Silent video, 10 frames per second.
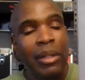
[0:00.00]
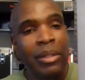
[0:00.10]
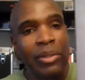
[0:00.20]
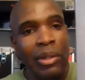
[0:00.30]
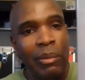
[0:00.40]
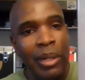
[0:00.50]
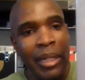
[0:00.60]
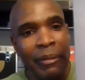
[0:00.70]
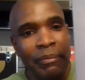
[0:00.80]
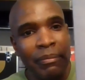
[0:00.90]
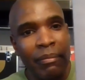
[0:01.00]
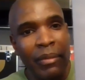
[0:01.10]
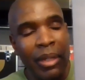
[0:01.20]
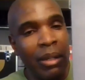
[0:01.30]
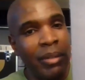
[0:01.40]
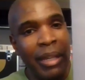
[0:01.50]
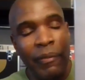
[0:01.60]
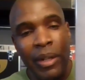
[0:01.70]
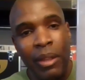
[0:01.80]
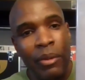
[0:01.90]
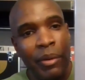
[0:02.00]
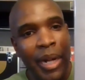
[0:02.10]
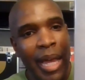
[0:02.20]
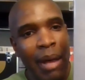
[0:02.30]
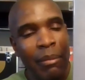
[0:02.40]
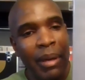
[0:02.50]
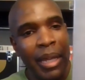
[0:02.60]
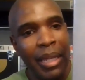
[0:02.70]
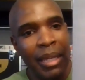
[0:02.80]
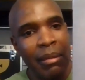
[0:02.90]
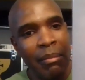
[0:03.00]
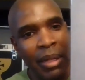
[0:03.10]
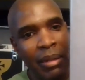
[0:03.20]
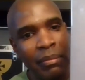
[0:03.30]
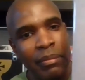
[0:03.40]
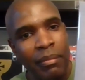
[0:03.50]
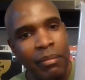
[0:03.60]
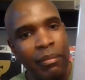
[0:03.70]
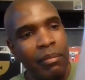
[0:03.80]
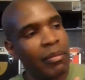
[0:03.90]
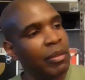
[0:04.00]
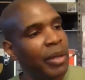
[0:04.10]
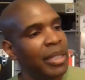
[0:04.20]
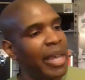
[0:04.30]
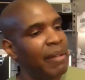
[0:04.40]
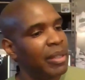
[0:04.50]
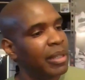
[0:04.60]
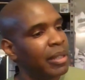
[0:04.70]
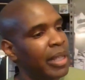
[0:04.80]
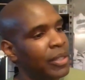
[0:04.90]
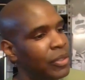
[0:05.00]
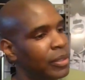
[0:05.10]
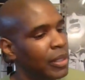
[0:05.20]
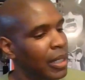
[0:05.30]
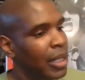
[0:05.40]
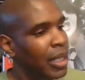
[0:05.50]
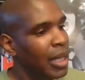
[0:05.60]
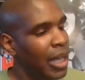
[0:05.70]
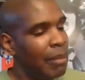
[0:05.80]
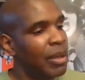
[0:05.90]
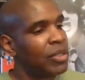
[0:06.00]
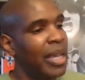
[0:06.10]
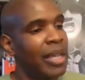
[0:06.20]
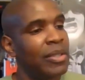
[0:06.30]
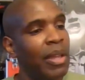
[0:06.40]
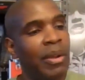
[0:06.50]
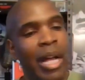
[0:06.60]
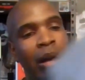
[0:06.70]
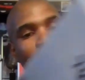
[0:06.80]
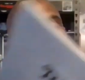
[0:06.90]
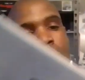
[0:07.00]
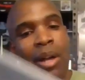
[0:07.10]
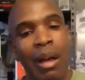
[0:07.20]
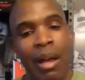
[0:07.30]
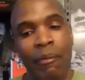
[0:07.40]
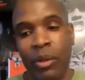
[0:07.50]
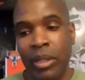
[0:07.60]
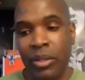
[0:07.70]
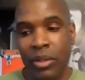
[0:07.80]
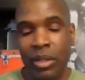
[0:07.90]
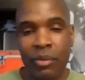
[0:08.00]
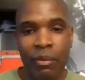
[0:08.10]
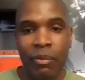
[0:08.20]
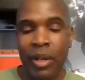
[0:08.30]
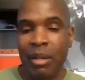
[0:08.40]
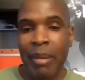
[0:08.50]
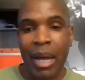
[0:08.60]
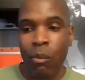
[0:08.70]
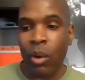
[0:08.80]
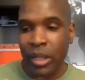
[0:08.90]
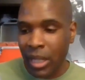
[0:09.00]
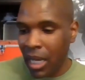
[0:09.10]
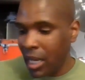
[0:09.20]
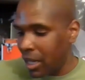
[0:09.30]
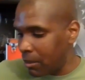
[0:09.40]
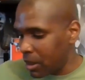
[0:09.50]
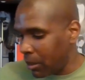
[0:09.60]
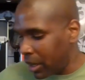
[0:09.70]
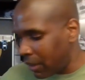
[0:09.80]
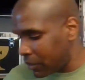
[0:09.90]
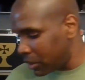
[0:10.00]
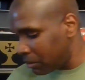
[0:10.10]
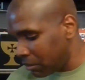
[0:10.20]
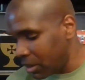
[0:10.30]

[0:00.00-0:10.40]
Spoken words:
So, you know, definitely another great album by him and great to have it in the collection. And much like his other albums, you know, I've only listened to this from front to back one time, so I'm going to have to